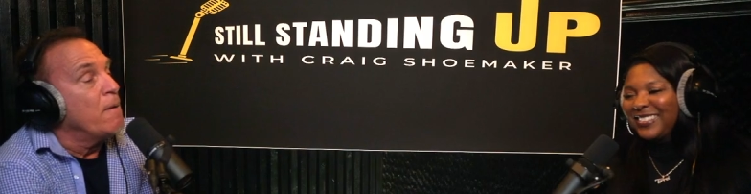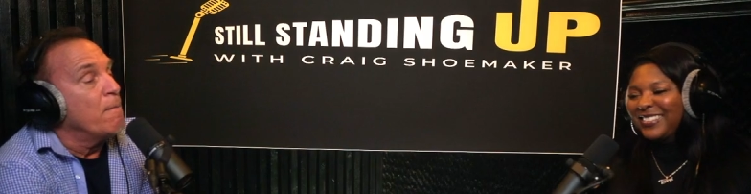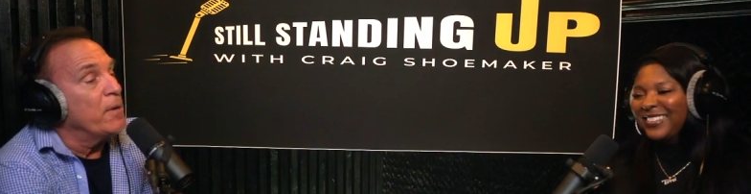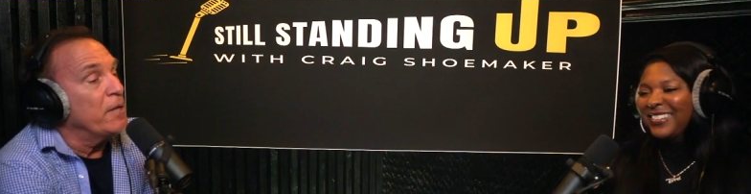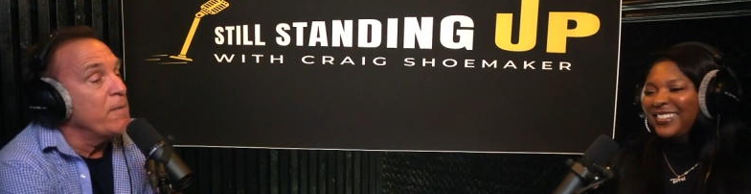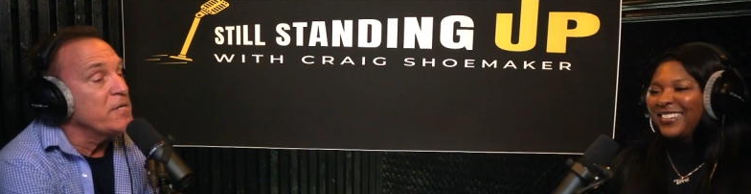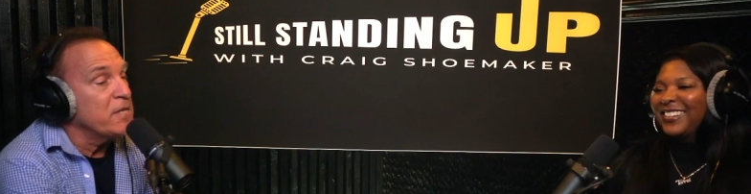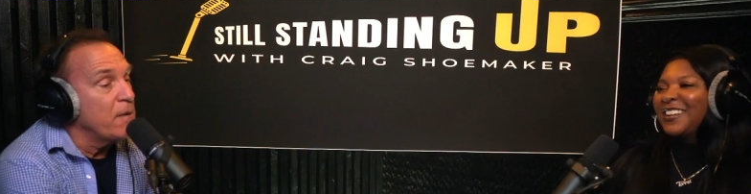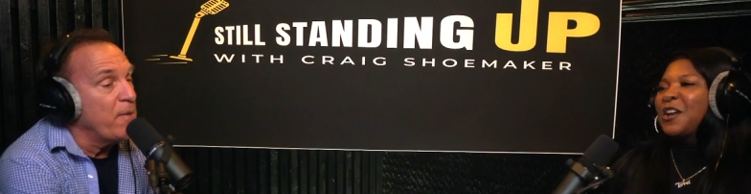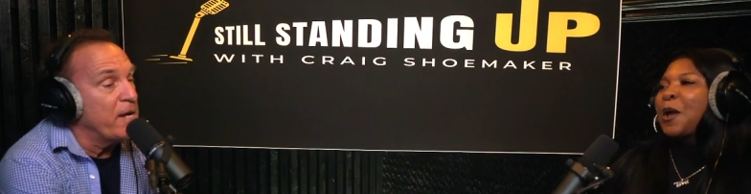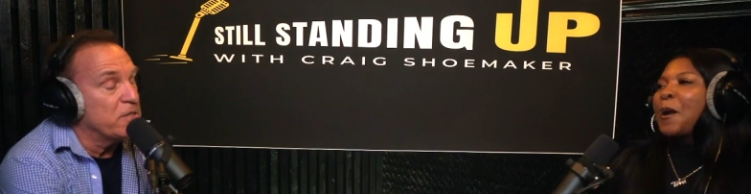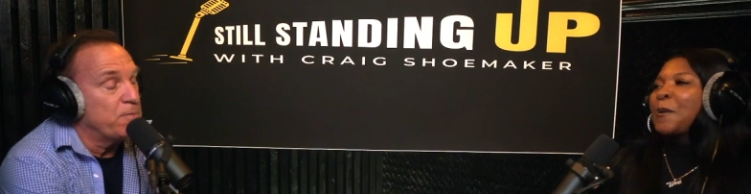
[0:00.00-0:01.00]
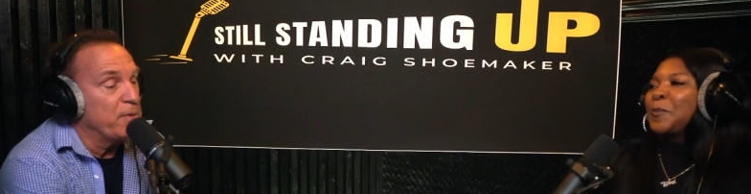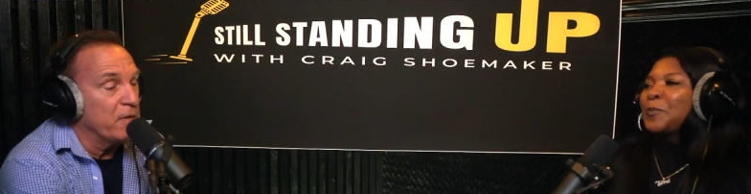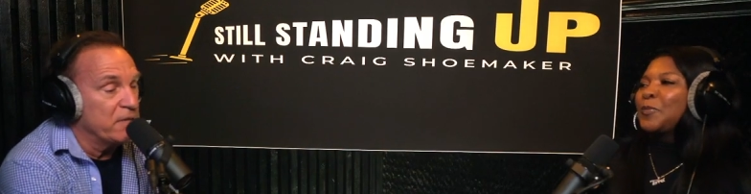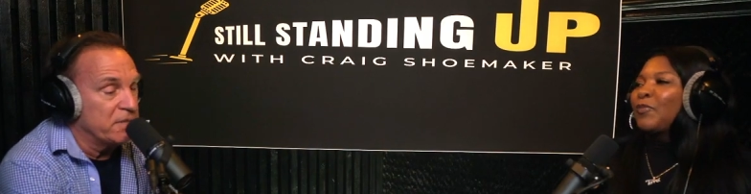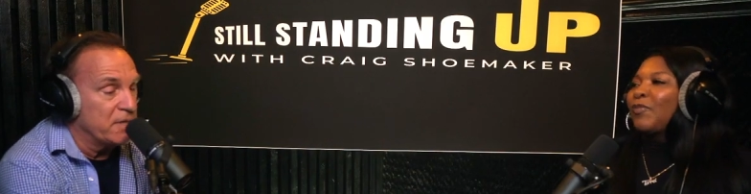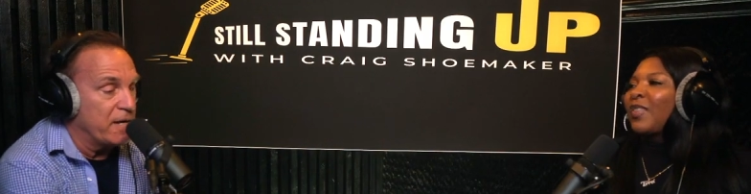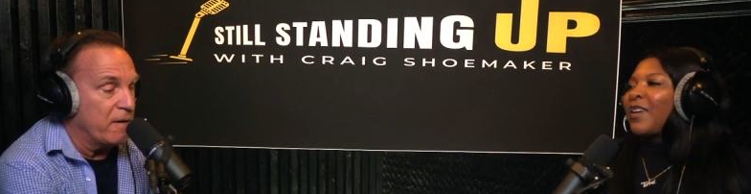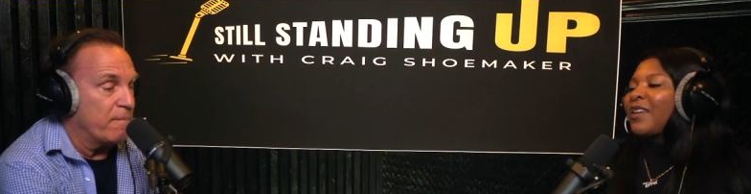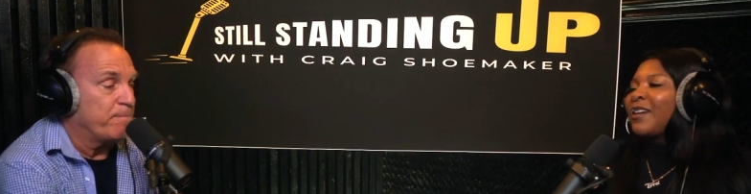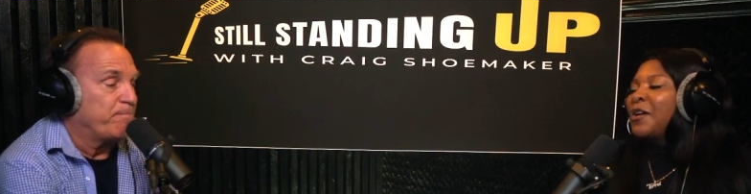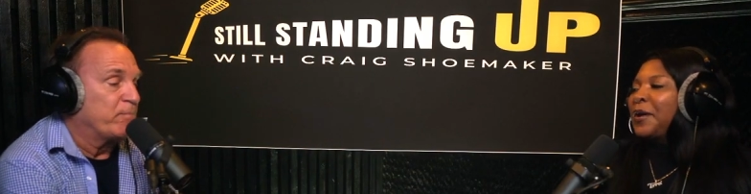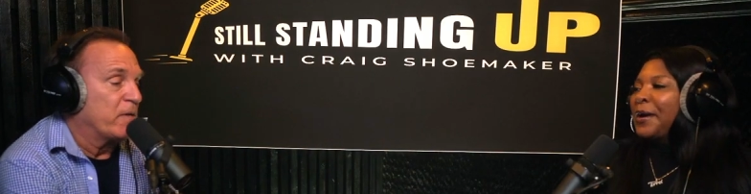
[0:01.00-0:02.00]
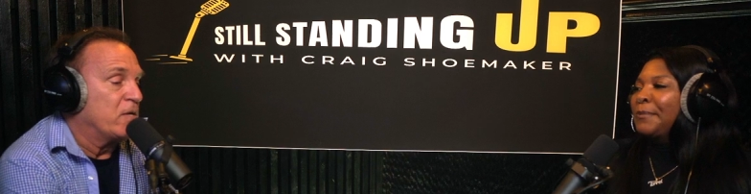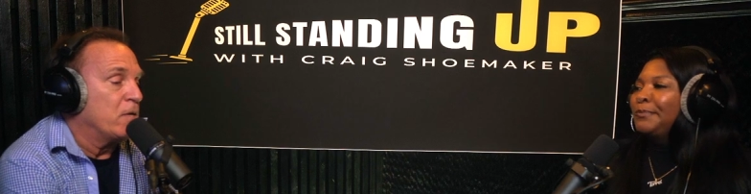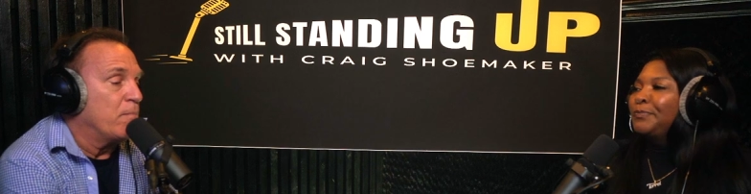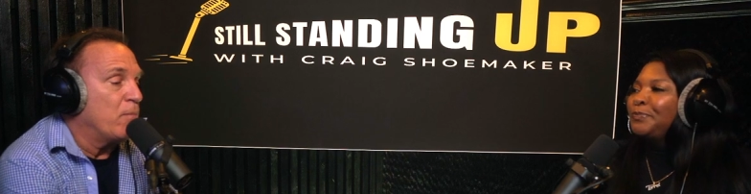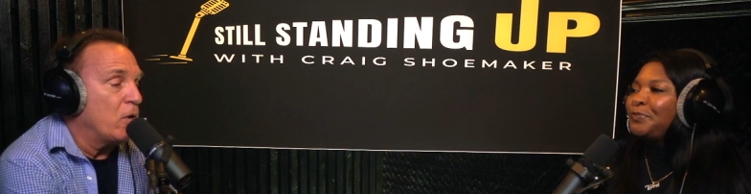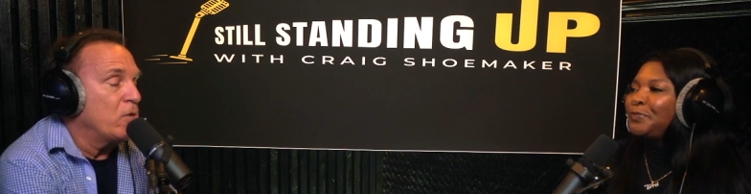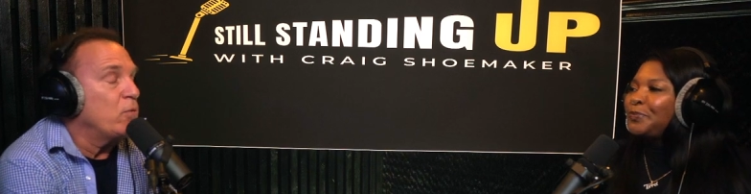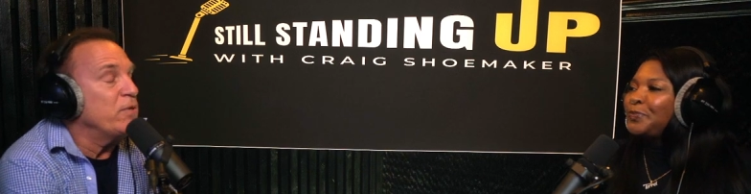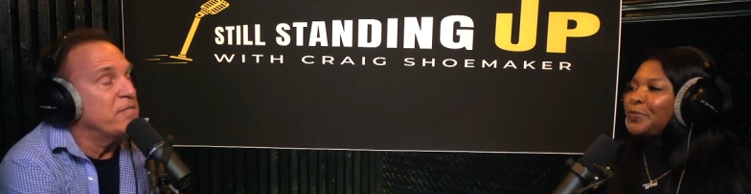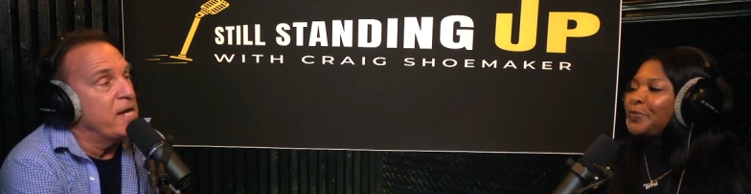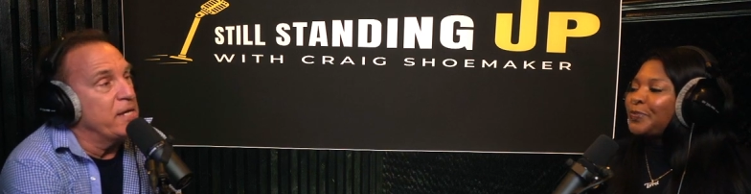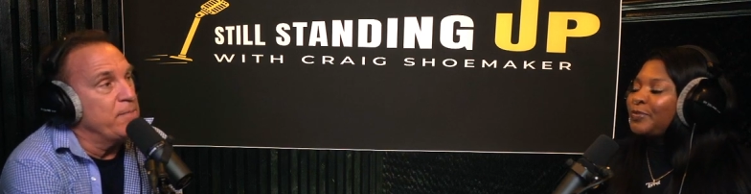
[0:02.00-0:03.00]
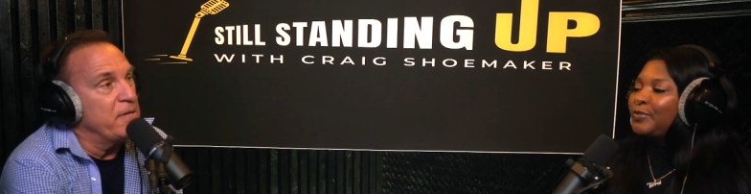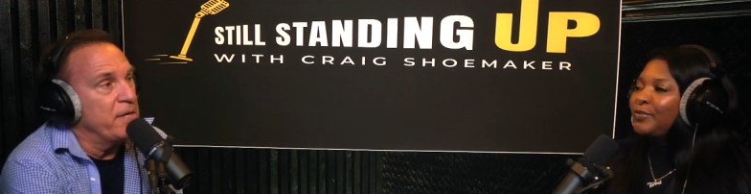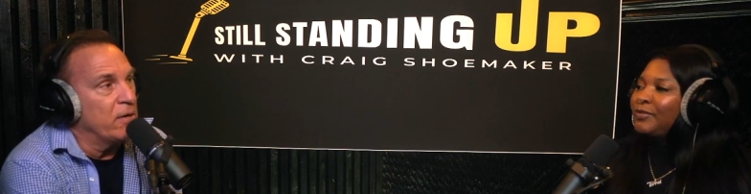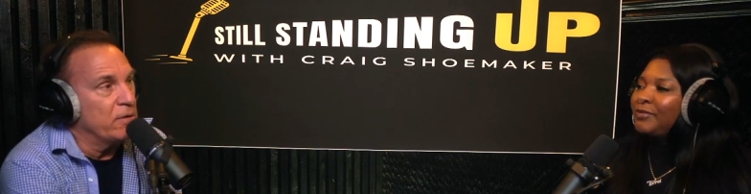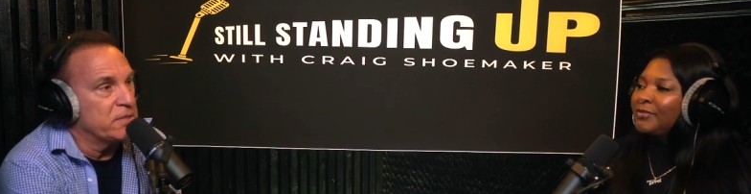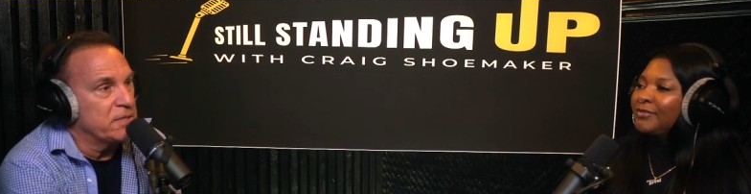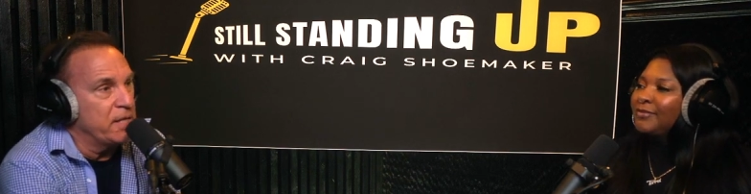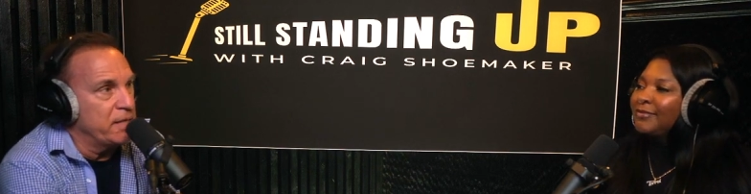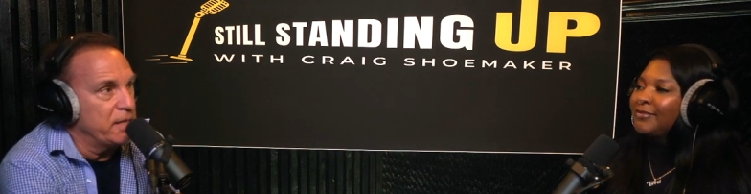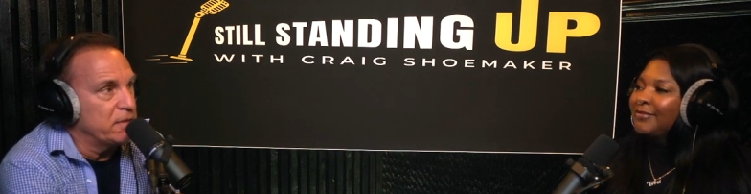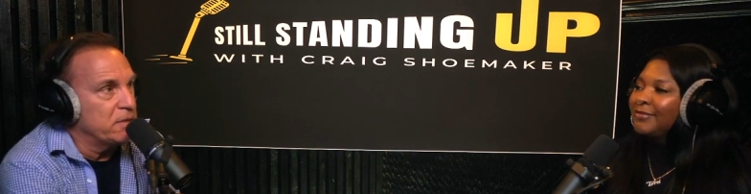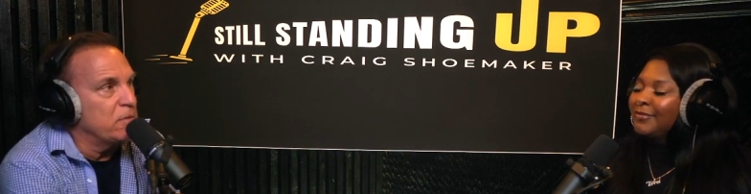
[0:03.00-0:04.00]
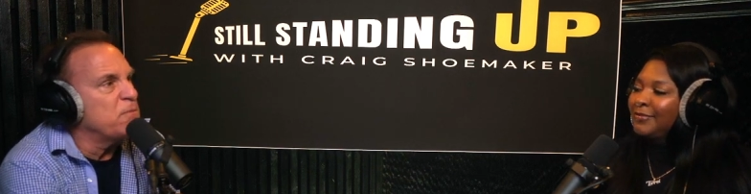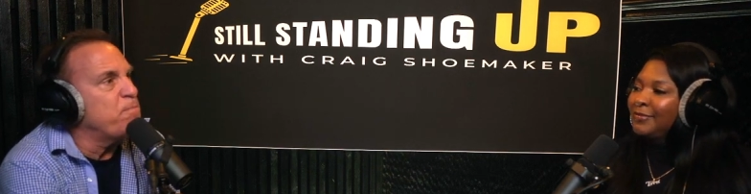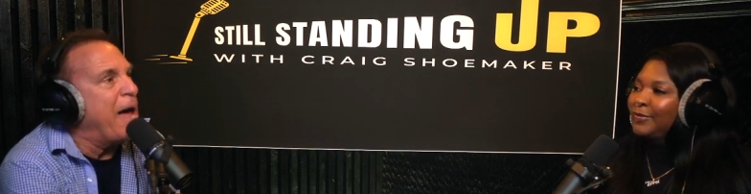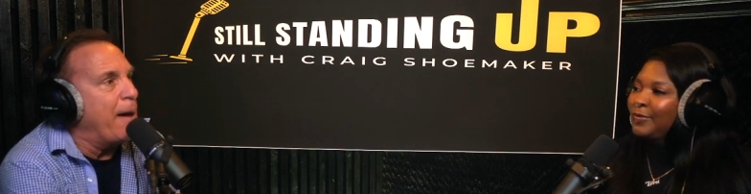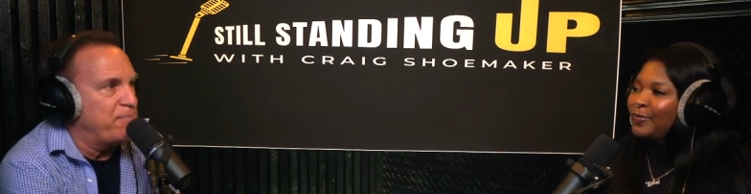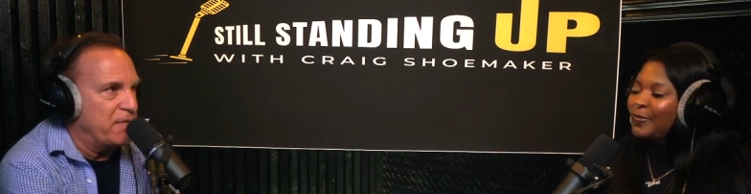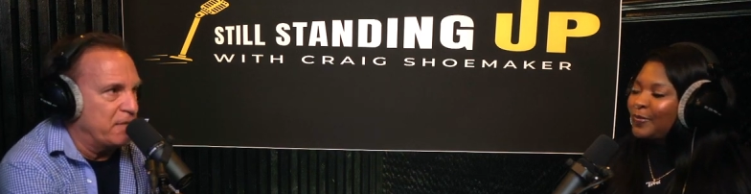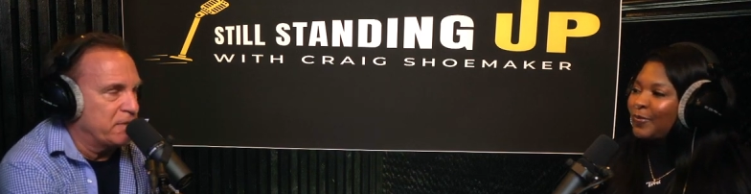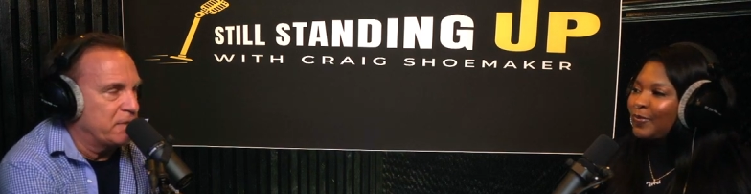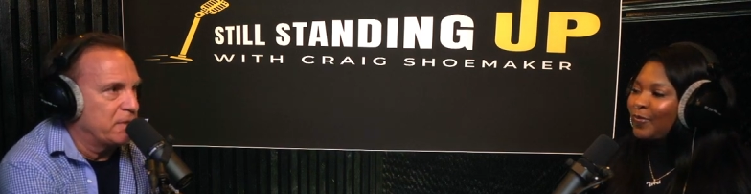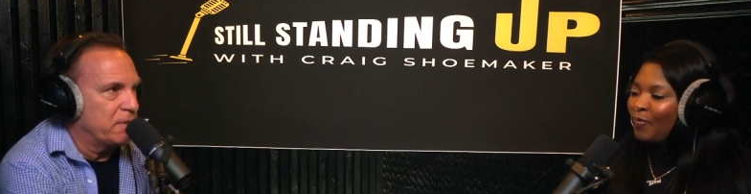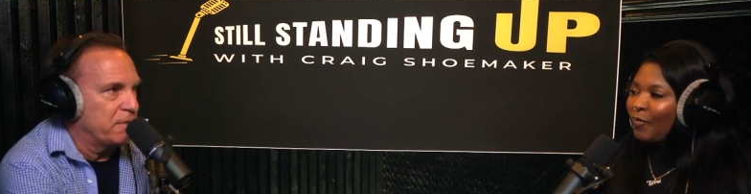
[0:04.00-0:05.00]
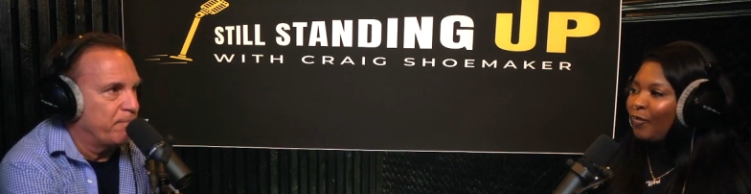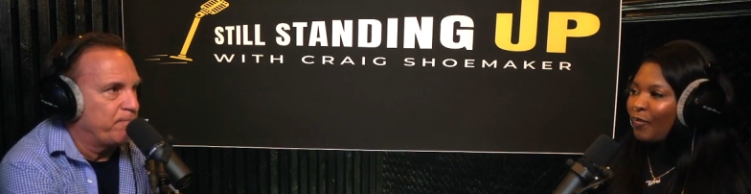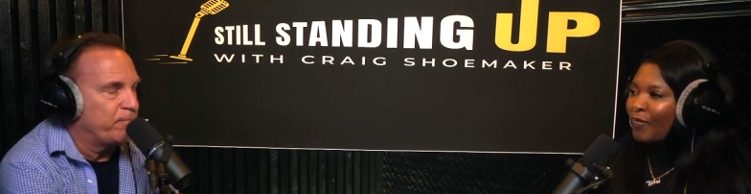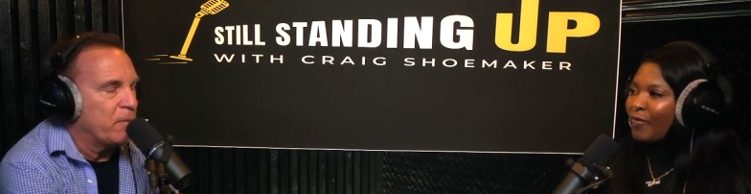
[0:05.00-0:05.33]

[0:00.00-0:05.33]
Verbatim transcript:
Speaker 1: but let me tell you my experience in there. Okay. Myrtle would take me there on Sundays. It was mm-hmm. Baptist. Mm-hmm.